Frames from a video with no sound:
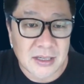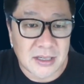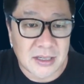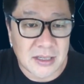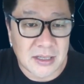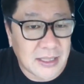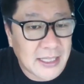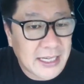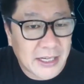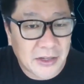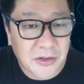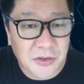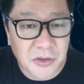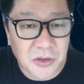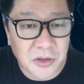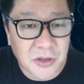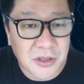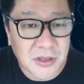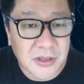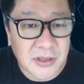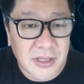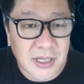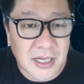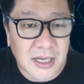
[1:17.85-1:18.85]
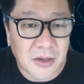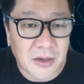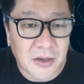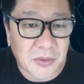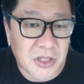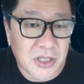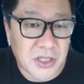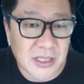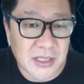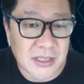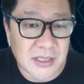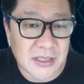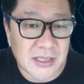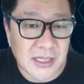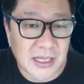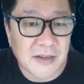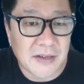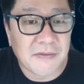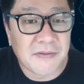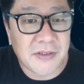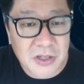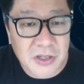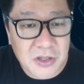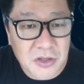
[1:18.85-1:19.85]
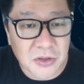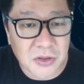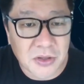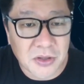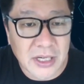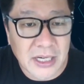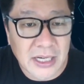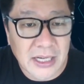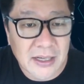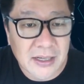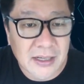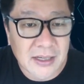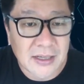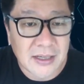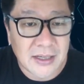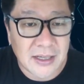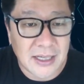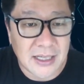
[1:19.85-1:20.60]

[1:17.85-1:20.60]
collateral, uh, which is inventory,